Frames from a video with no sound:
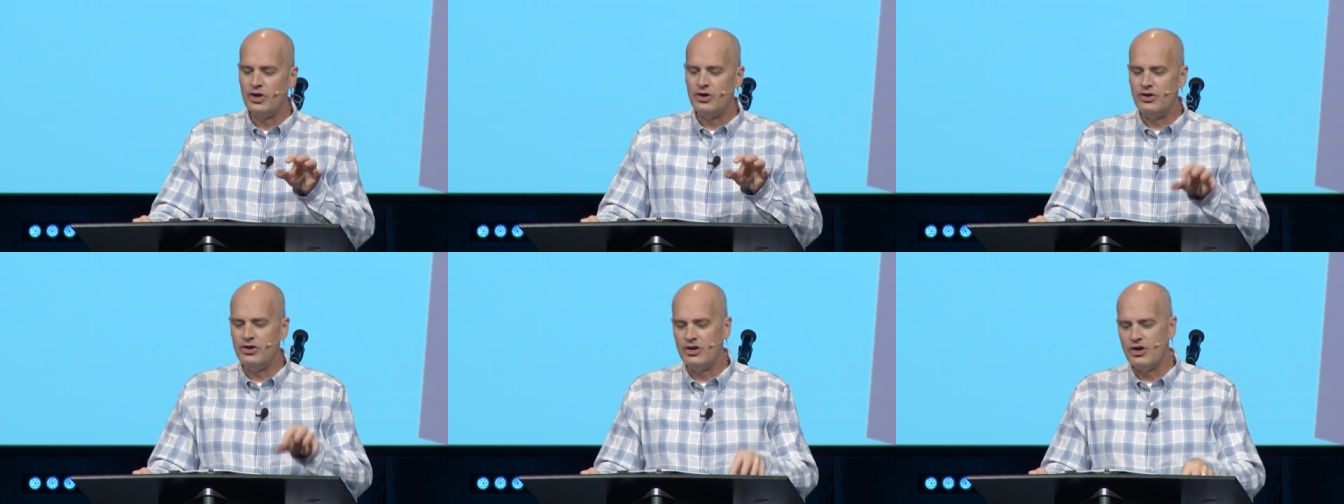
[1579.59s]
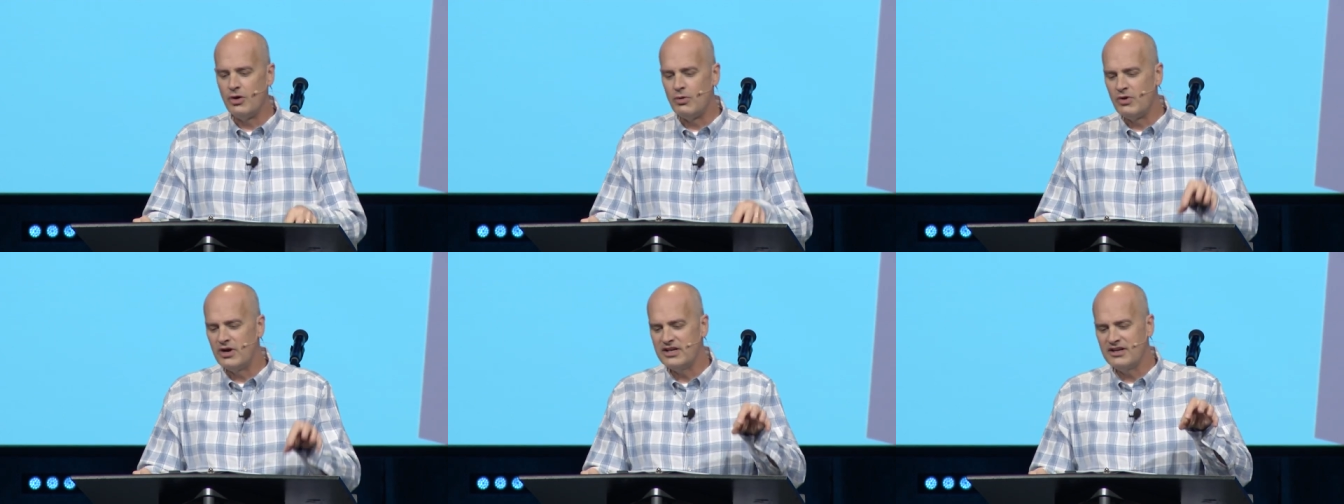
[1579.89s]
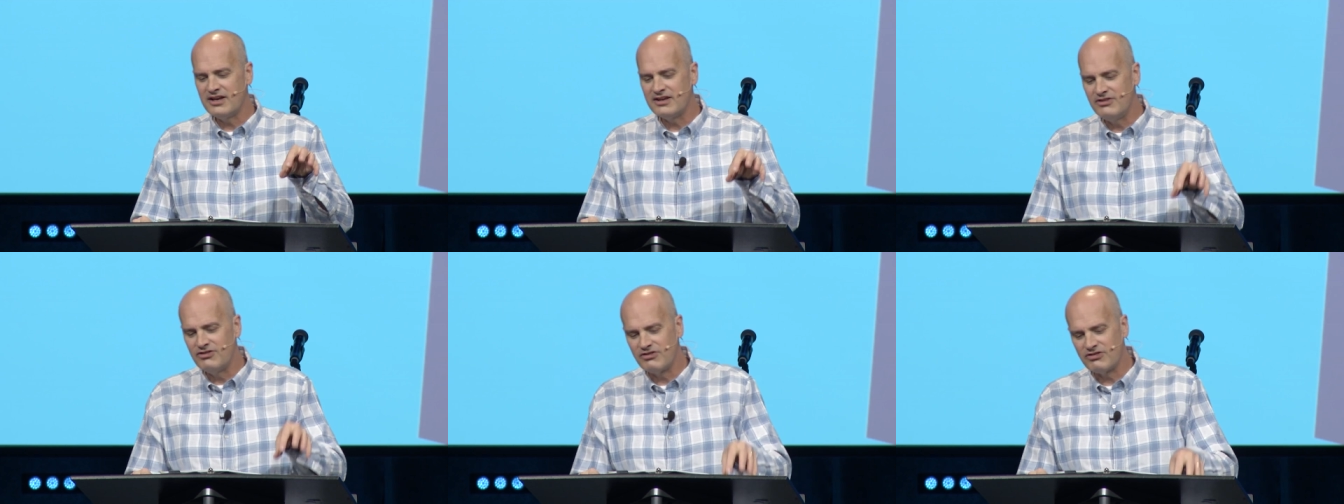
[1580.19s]
no one
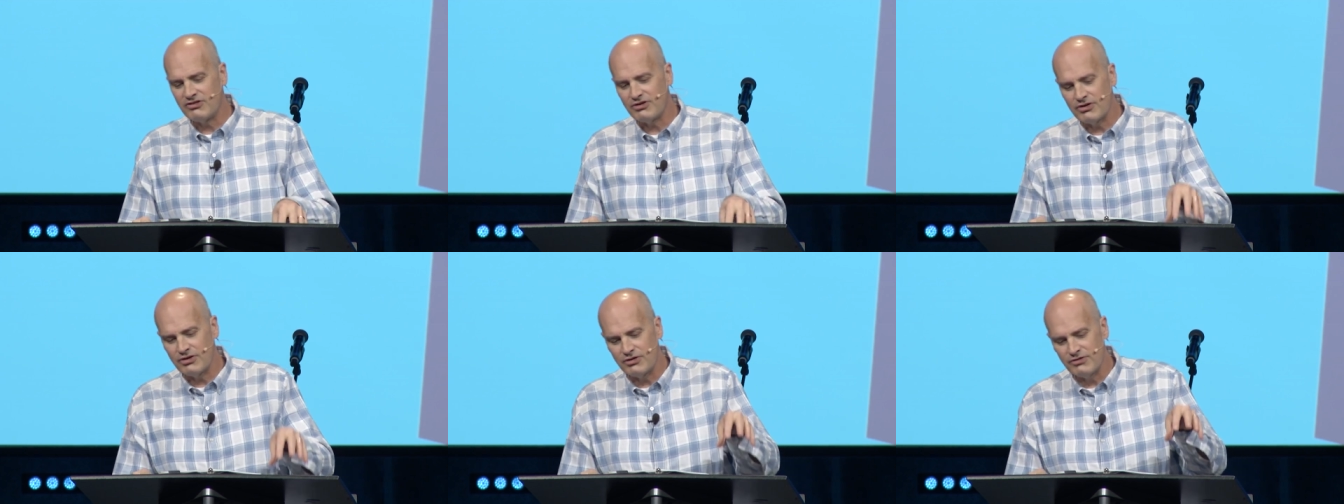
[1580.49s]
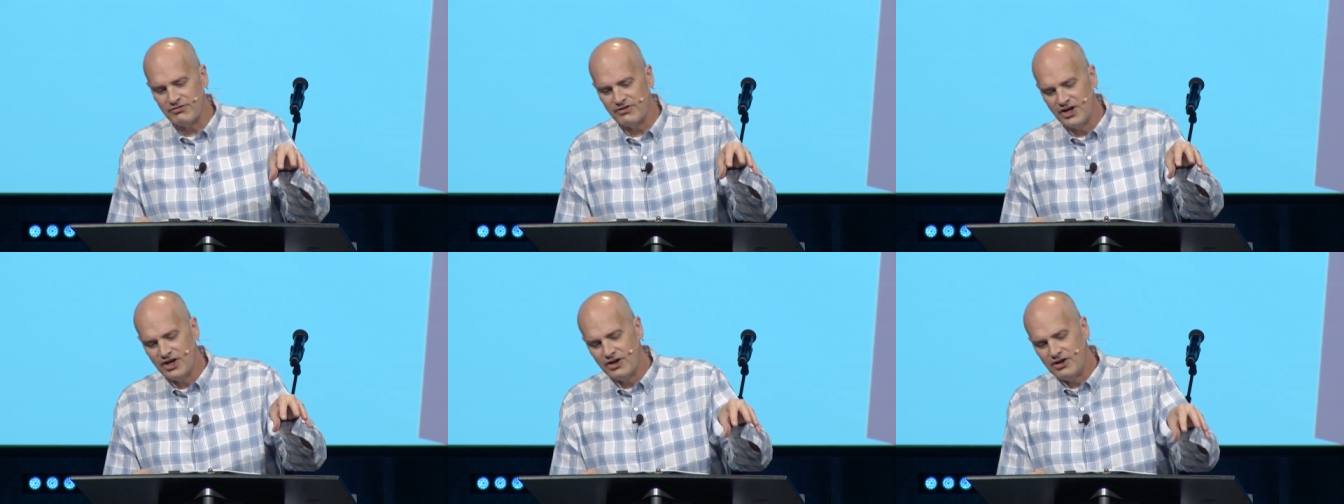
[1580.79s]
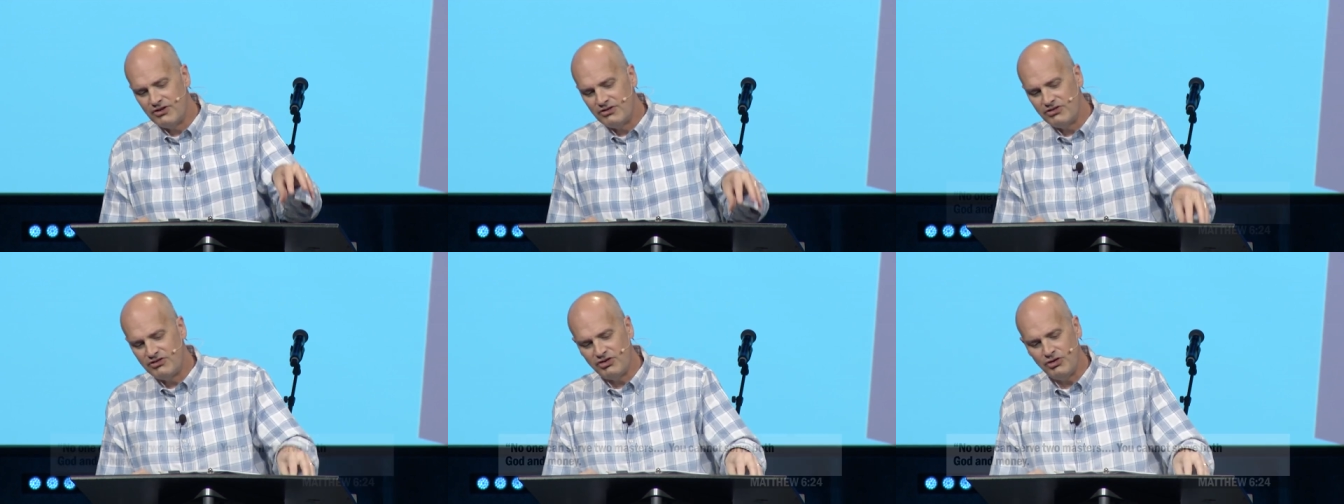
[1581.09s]
can serve
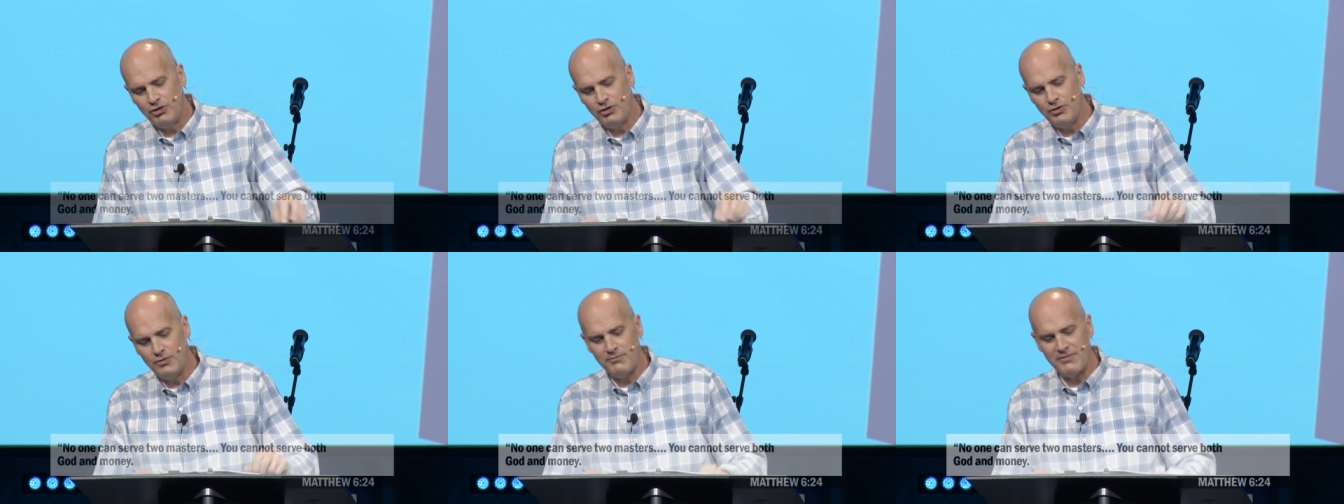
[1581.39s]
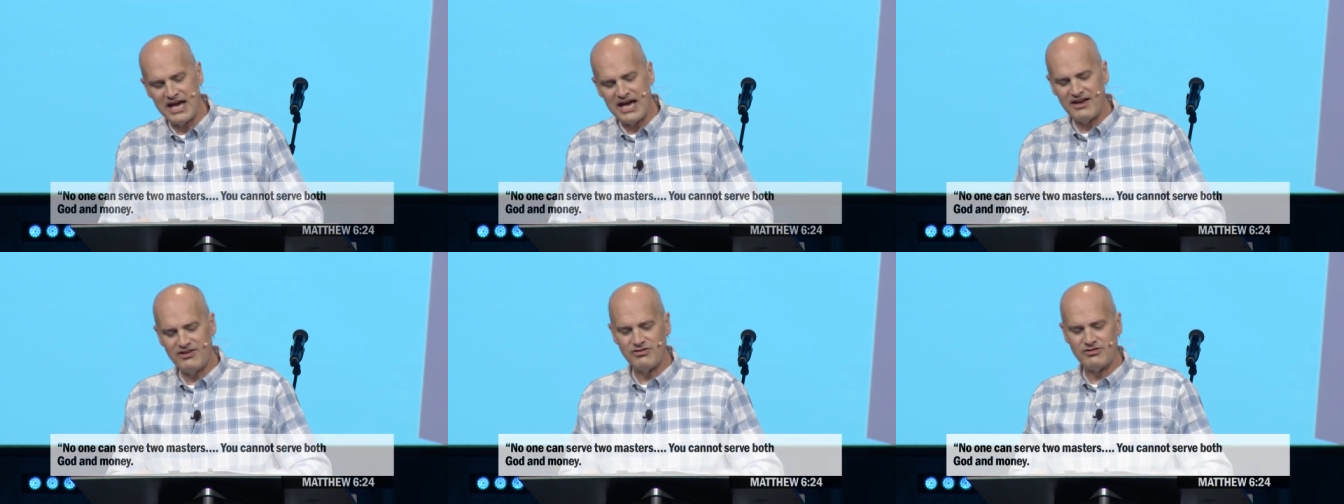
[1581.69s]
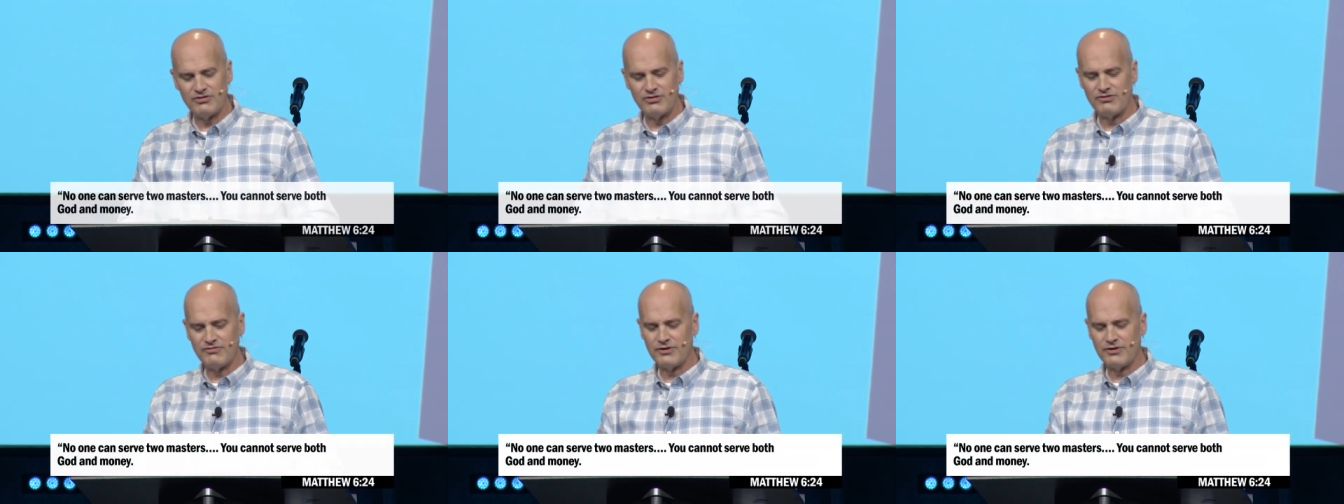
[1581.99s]
two masters.